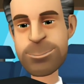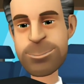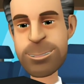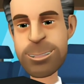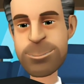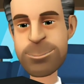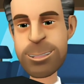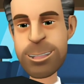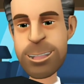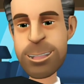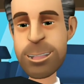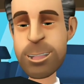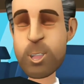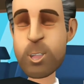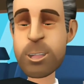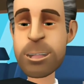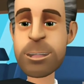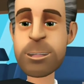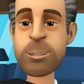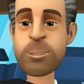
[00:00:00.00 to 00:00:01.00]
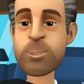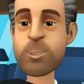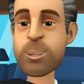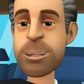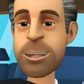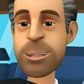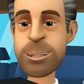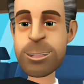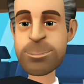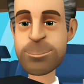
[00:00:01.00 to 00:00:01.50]
Depending on the host,
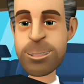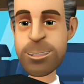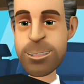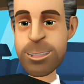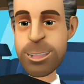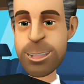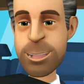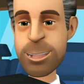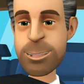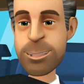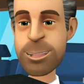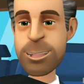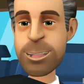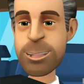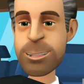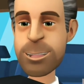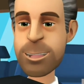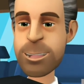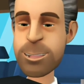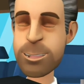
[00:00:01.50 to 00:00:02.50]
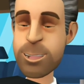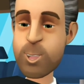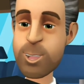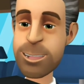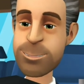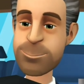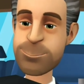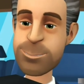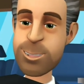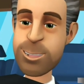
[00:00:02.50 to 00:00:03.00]
there can be various extras you
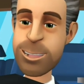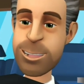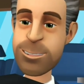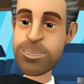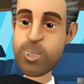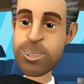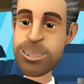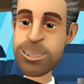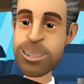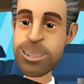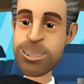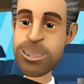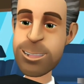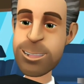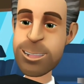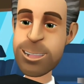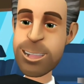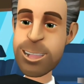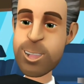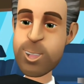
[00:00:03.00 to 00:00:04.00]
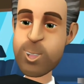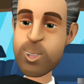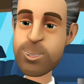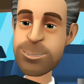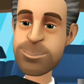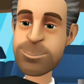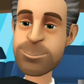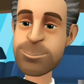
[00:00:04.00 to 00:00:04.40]
can purchase for an extra charge.